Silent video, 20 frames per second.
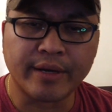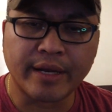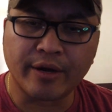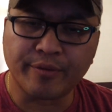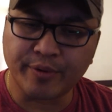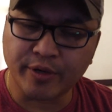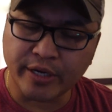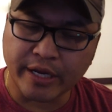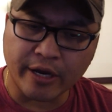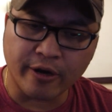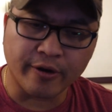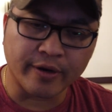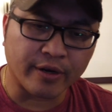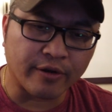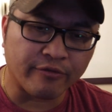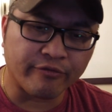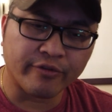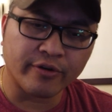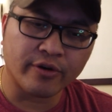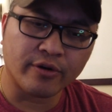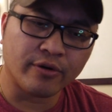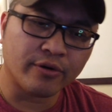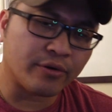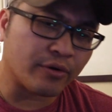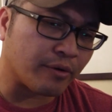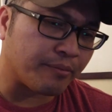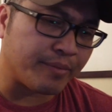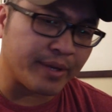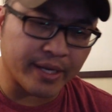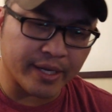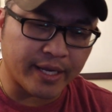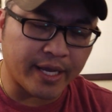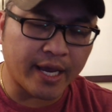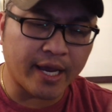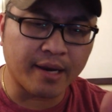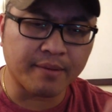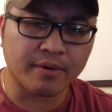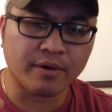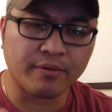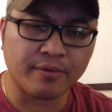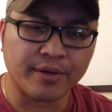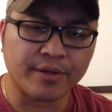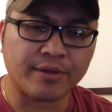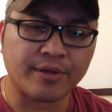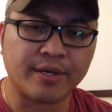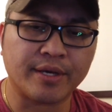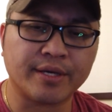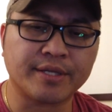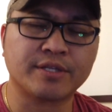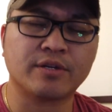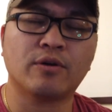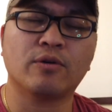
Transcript: Now if you're carrying a phone or a big camera with you,